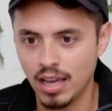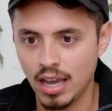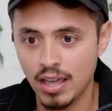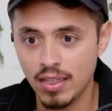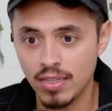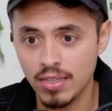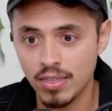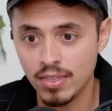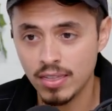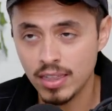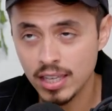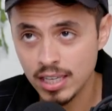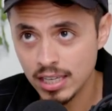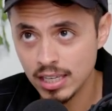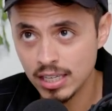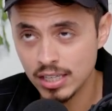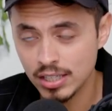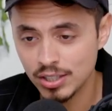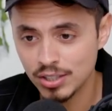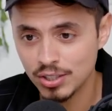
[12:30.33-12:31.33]
And
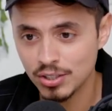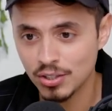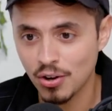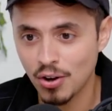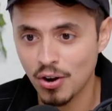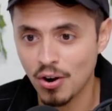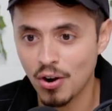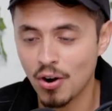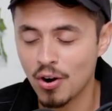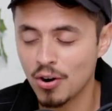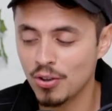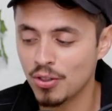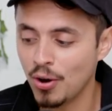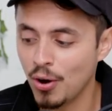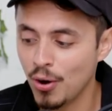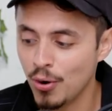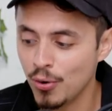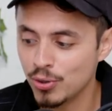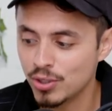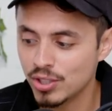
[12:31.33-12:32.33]
these are
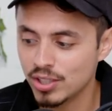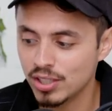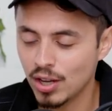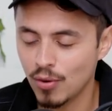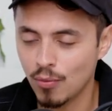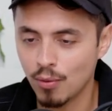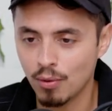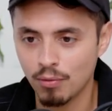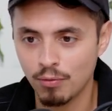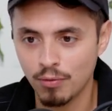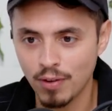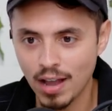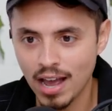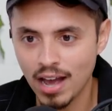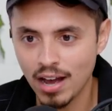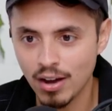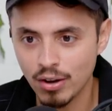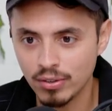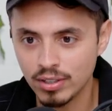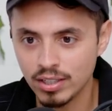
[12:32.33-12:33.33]
the oats that were
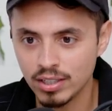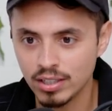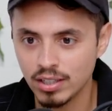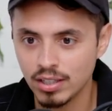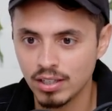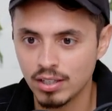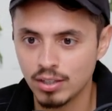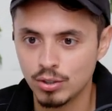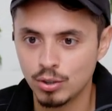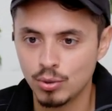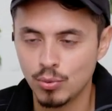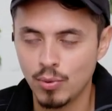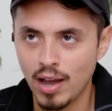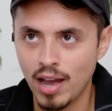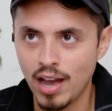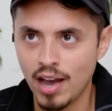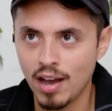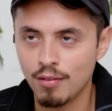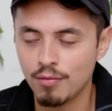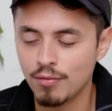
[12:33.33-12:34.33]
found to
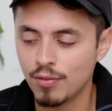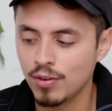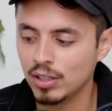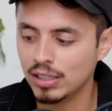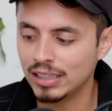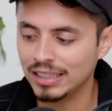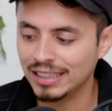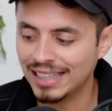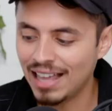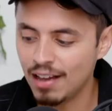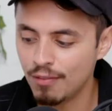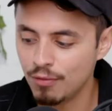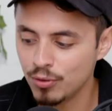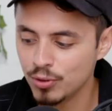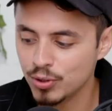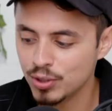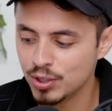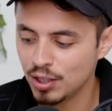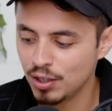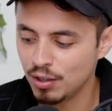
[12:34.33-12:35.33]
have
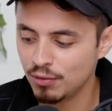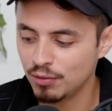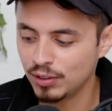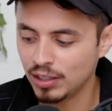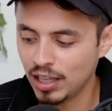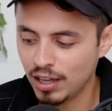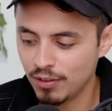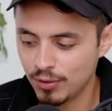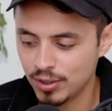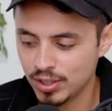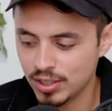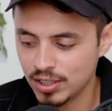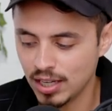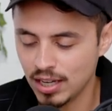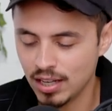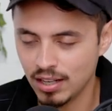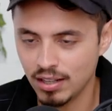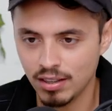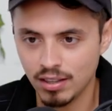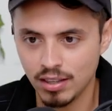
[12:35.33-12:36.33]
levels of
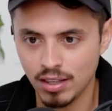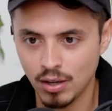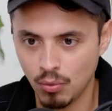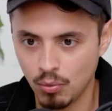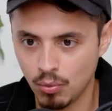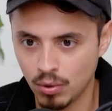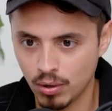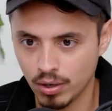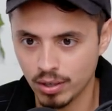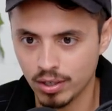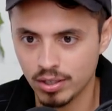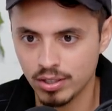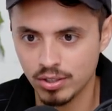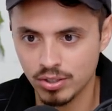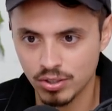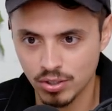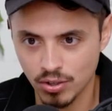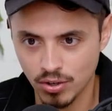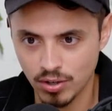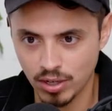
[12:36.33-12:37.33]
glyphosate that were
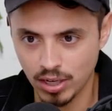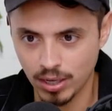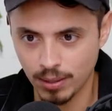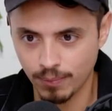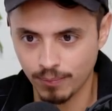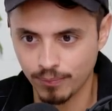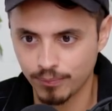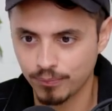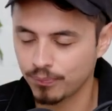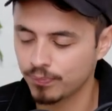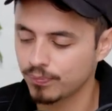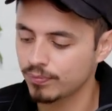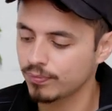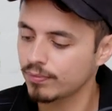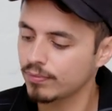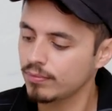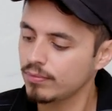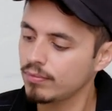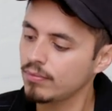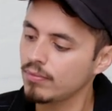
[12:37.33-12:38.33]
concerning.
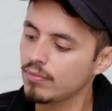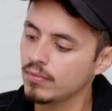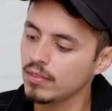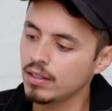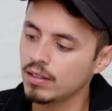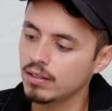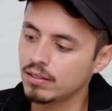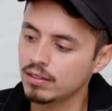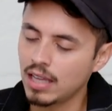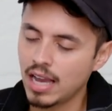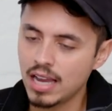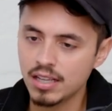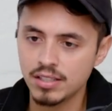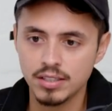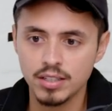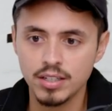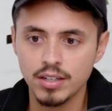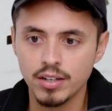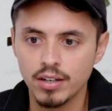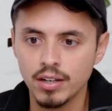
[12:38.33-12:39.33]

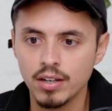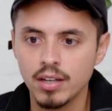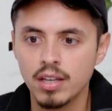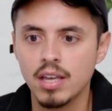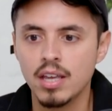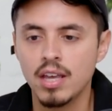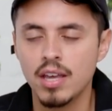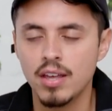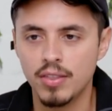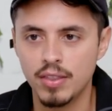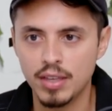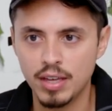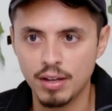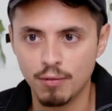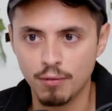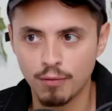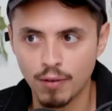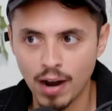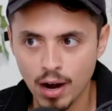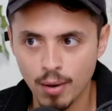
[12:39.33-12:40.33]
Last year, the
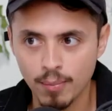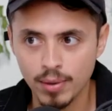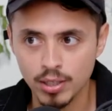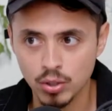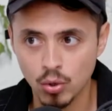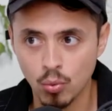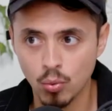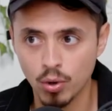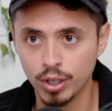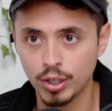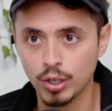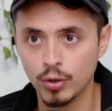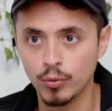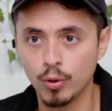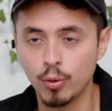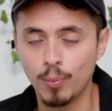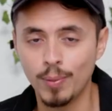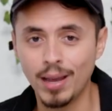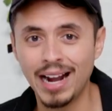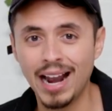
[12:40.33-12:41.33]
Environmental Working
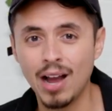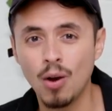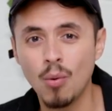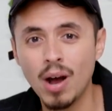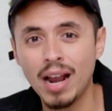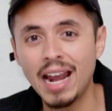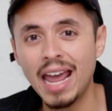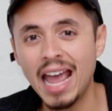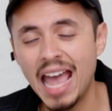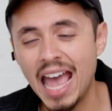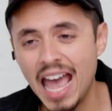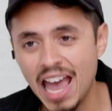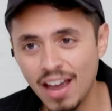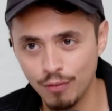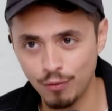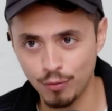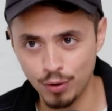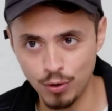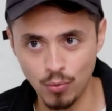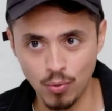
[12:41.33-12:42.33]
Group, and I want
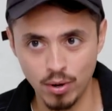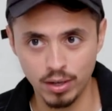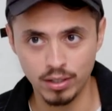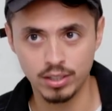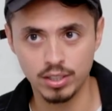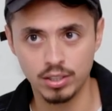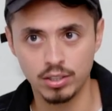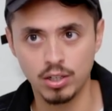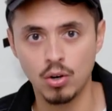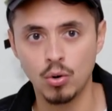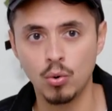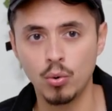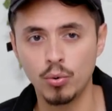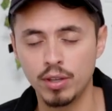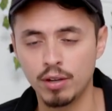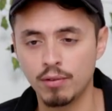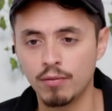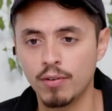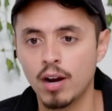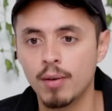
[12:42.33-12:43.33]
everyone to know who
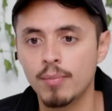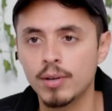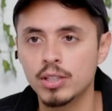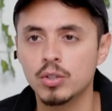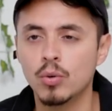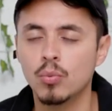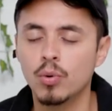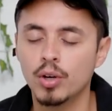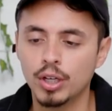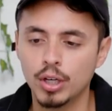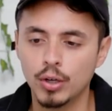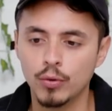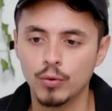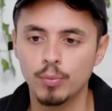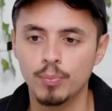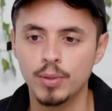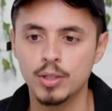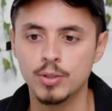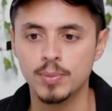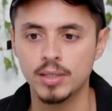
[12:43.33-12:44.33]
the Environmental Working
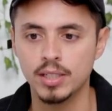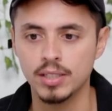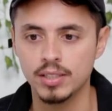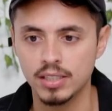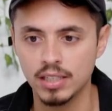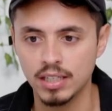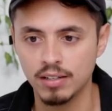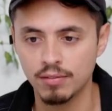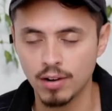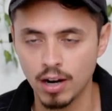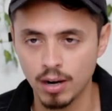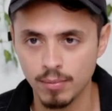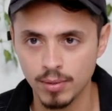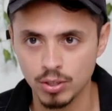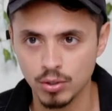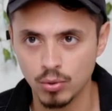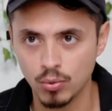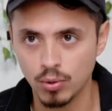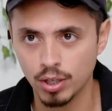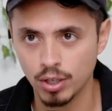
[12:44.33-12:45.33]
Group is because the
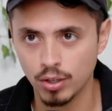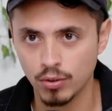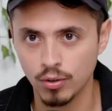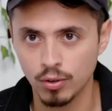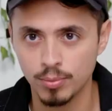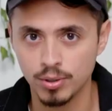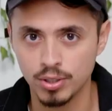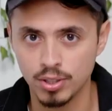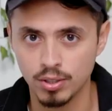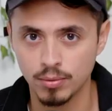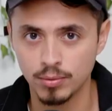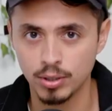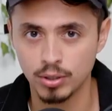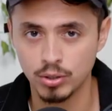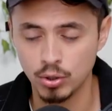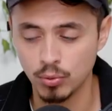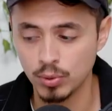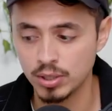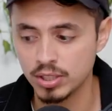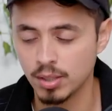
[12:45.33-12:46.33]
Environmental Working Group is some,
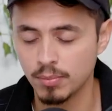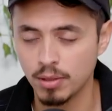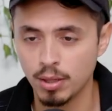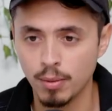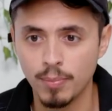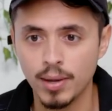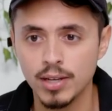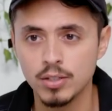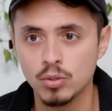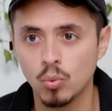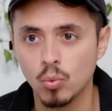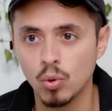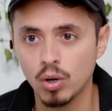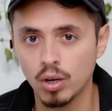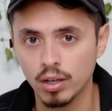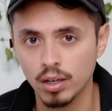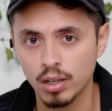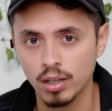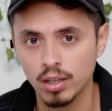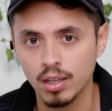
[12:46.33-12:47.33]
doing some of the best
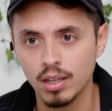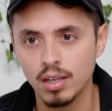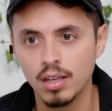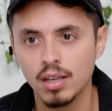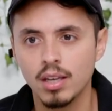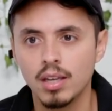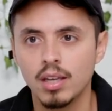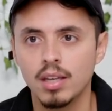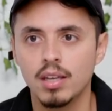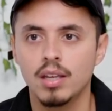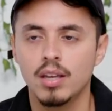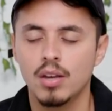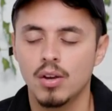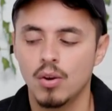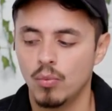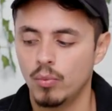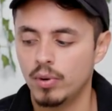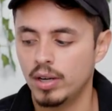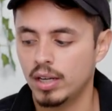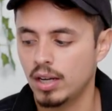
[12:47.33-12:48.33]
work
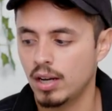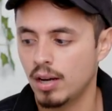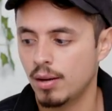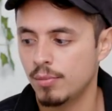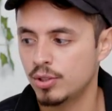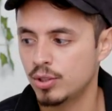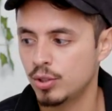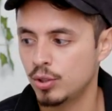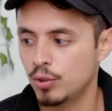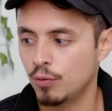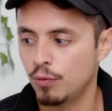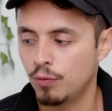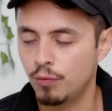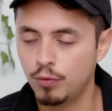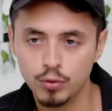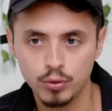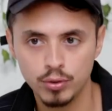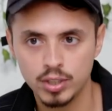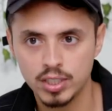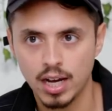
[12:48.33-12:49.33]
when it comes to
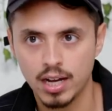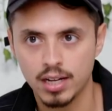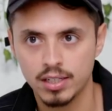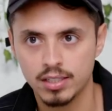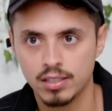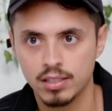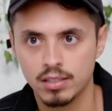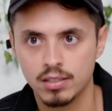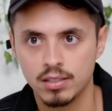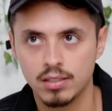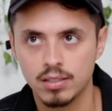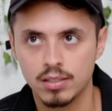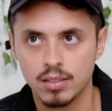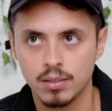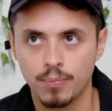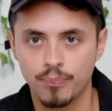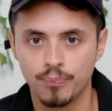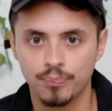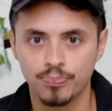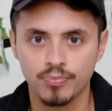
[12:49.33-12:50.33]
food
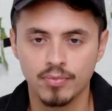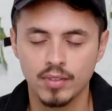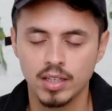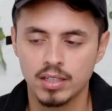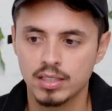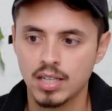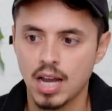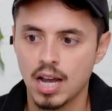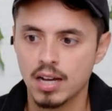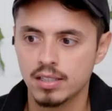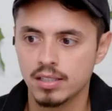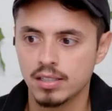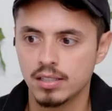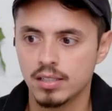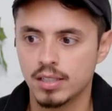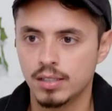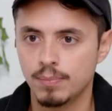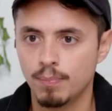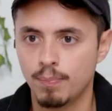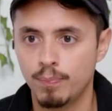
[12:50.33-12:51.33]
toxins,
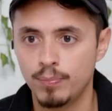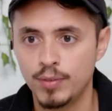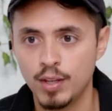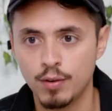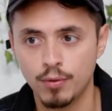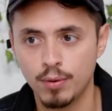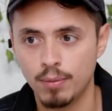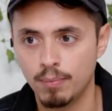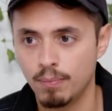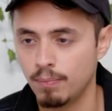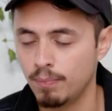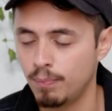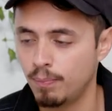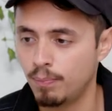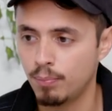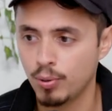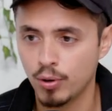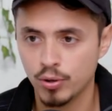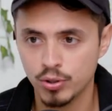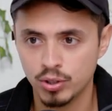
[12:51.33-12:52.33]
toxins in different
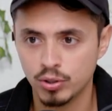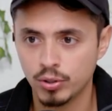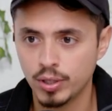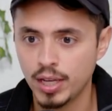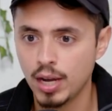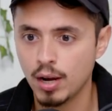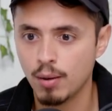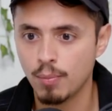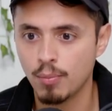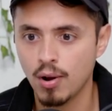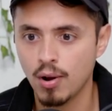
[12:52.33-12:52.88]
personal care